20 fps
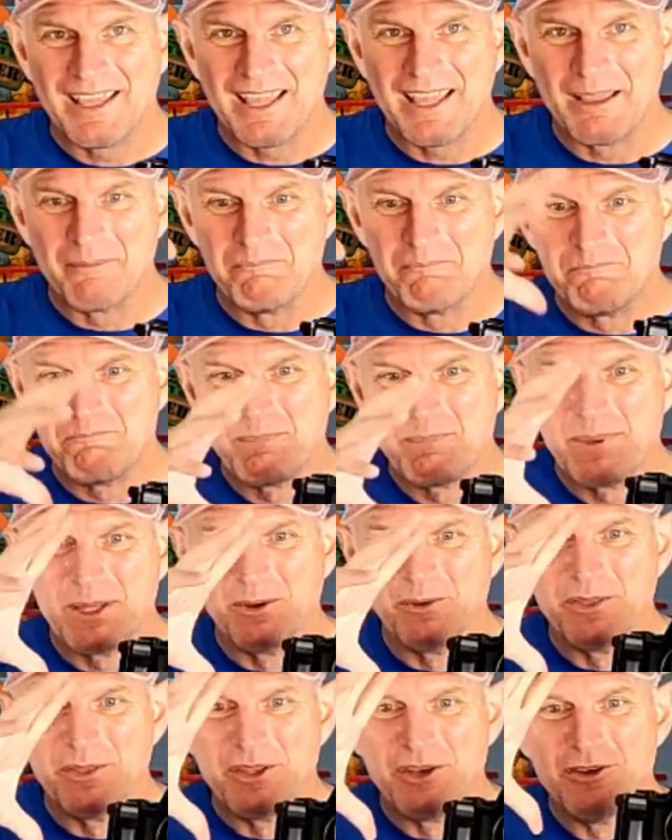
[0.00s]
and
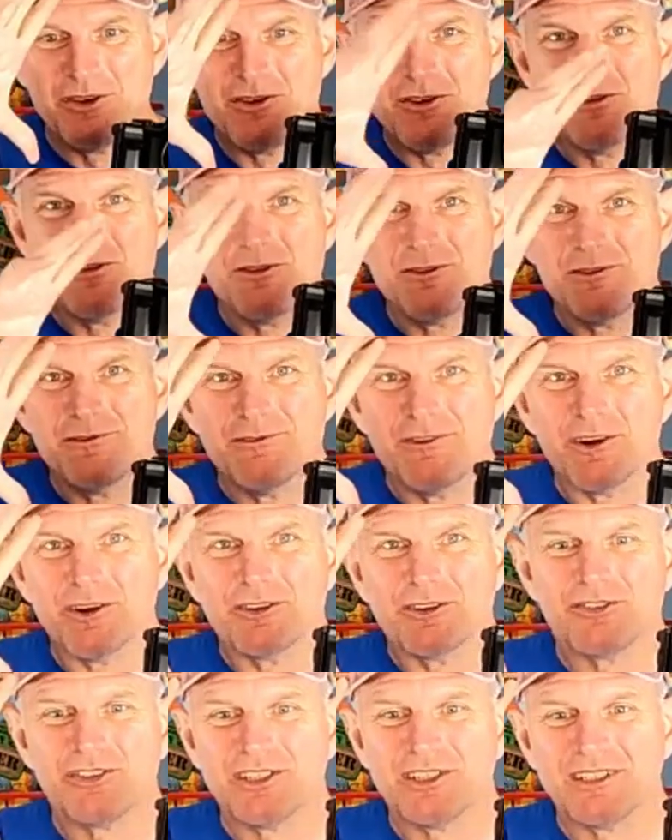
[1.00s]
build the new
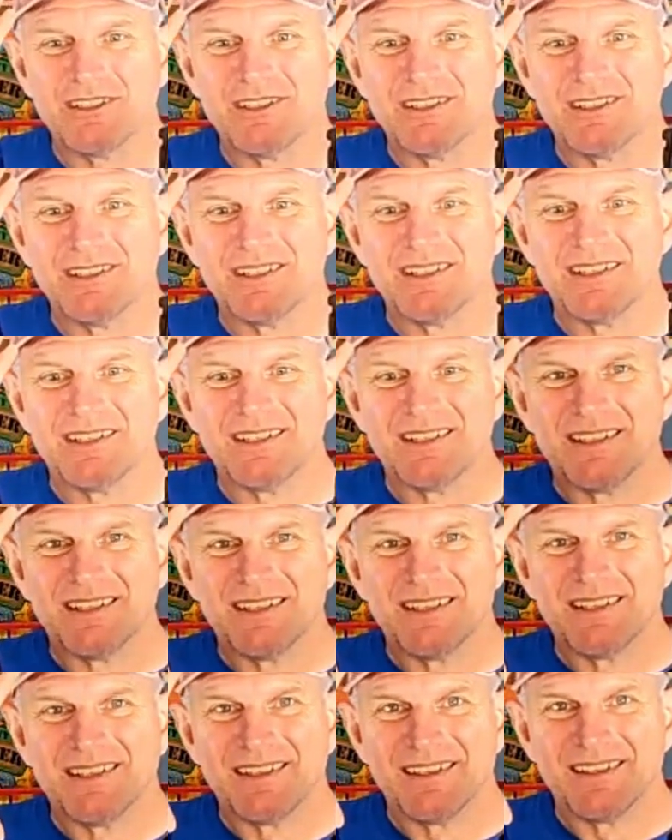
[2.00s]
version
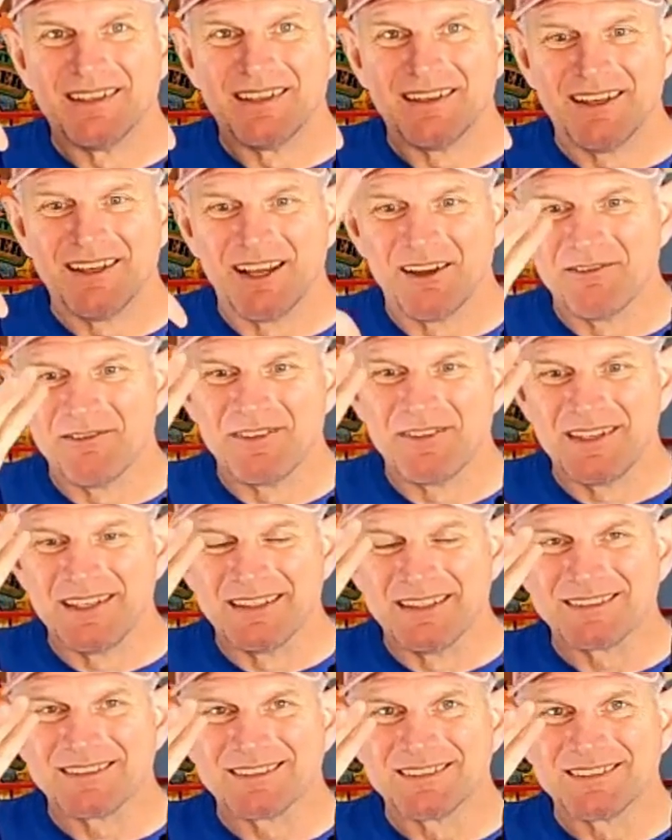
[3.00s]
of
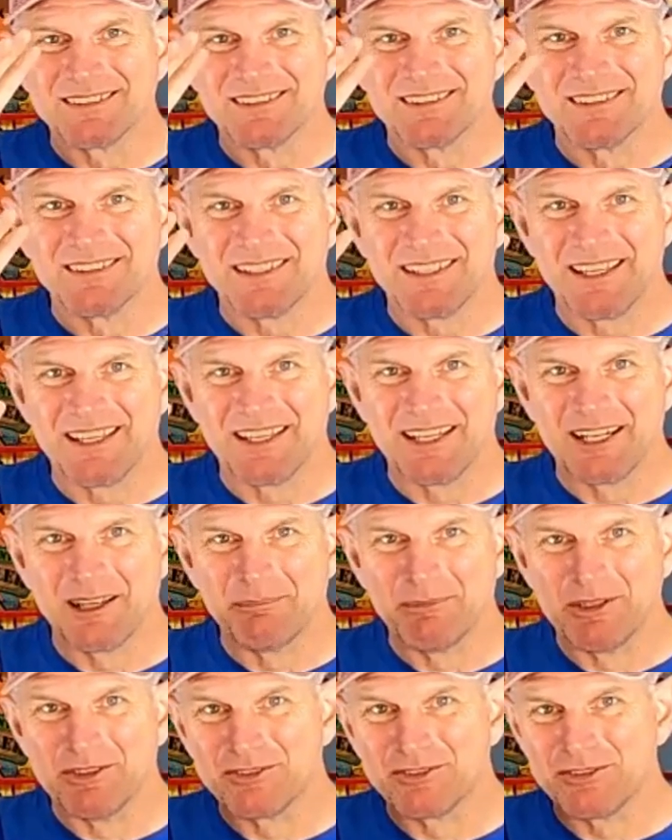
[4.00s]
this. And I'm
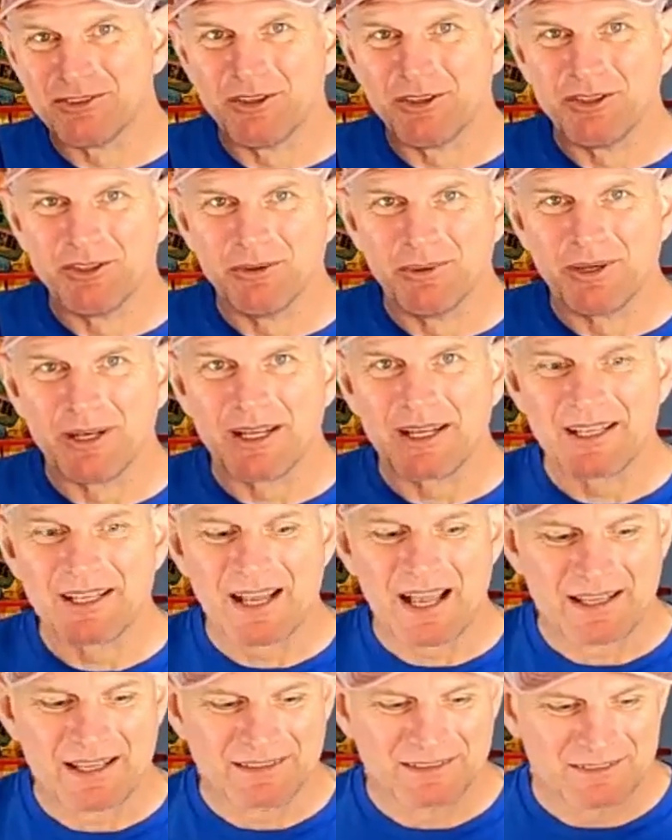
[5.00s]
going to show you what I got.